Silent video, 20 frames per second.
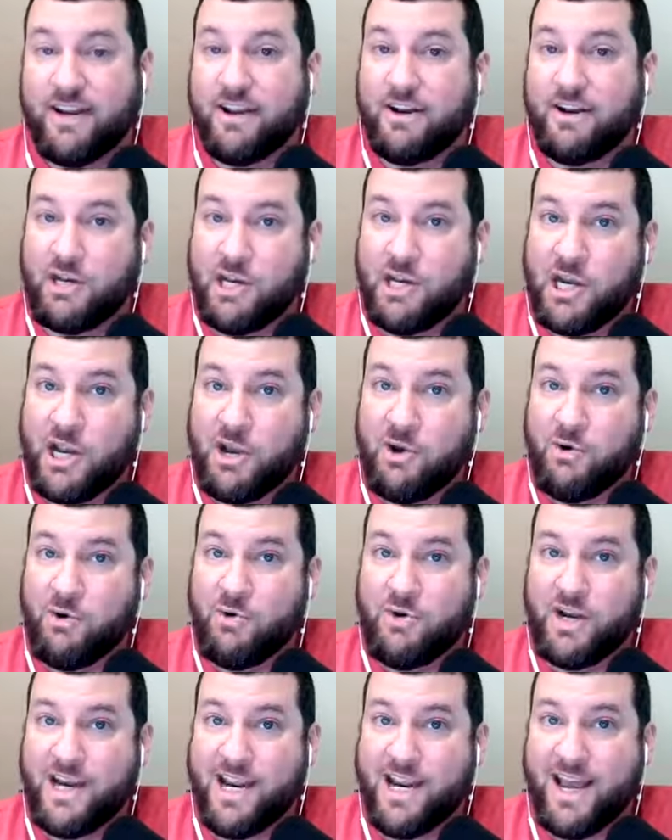No
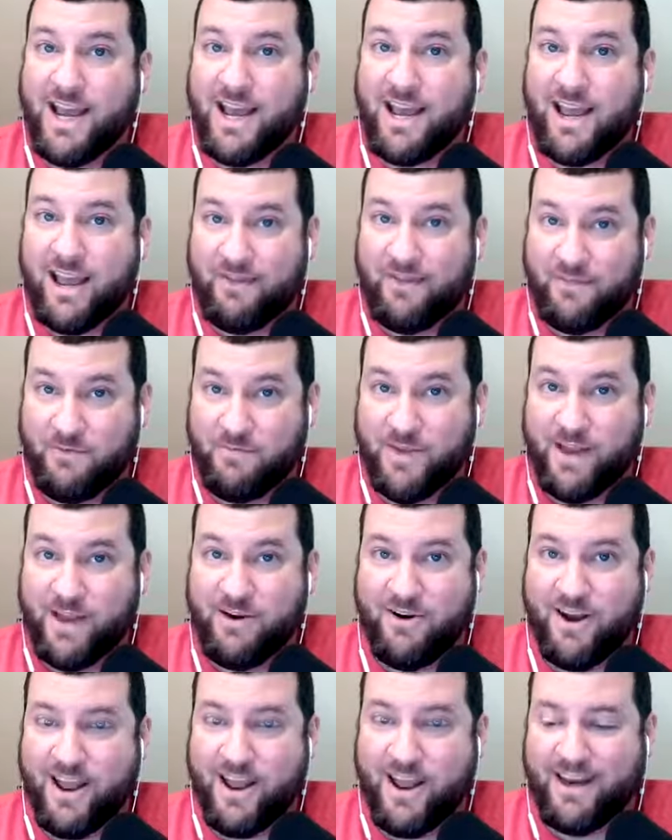duh. Have you been on
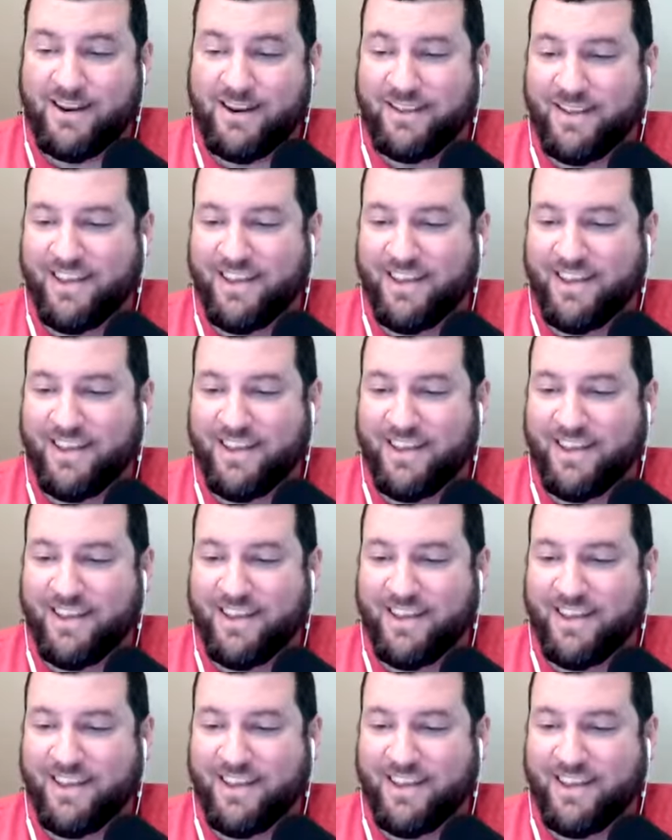it?